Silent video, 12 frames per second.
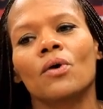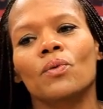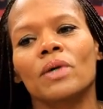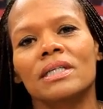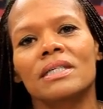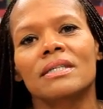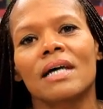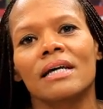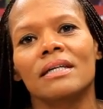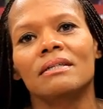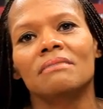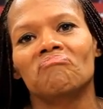we
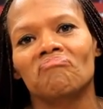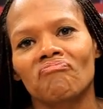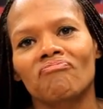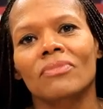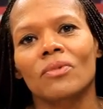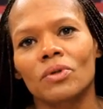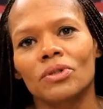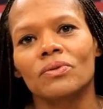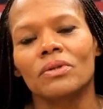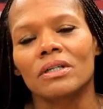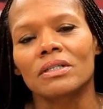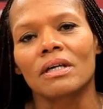decided we'll
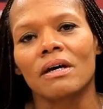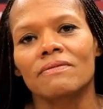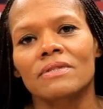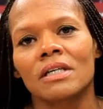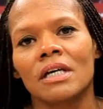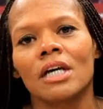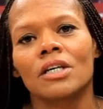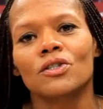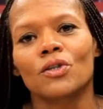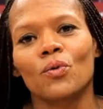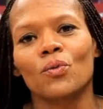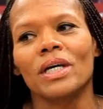do it ourselves.
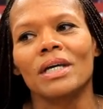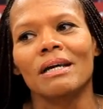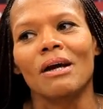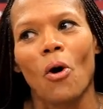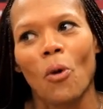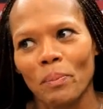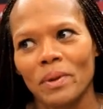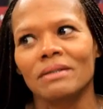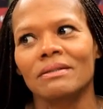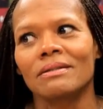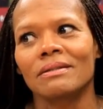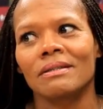So we
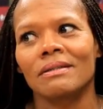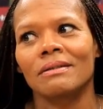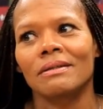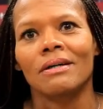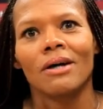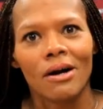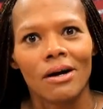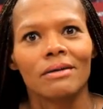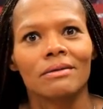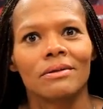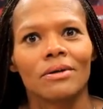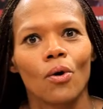opened
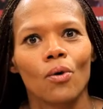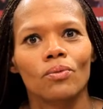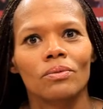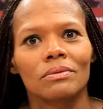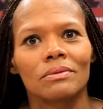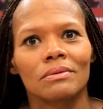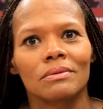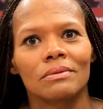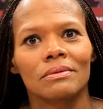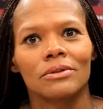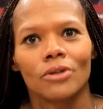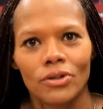our own
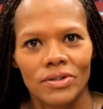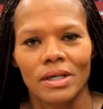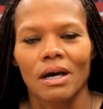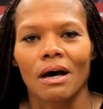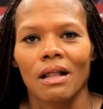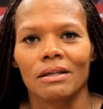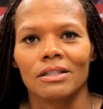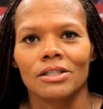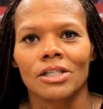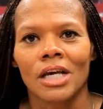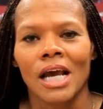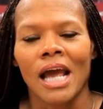nursing
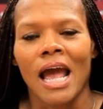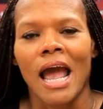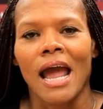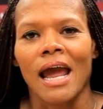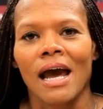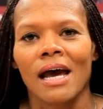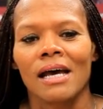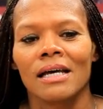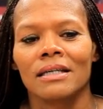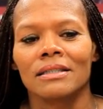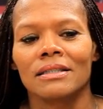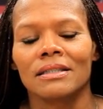college.
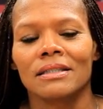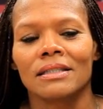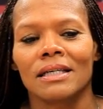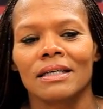And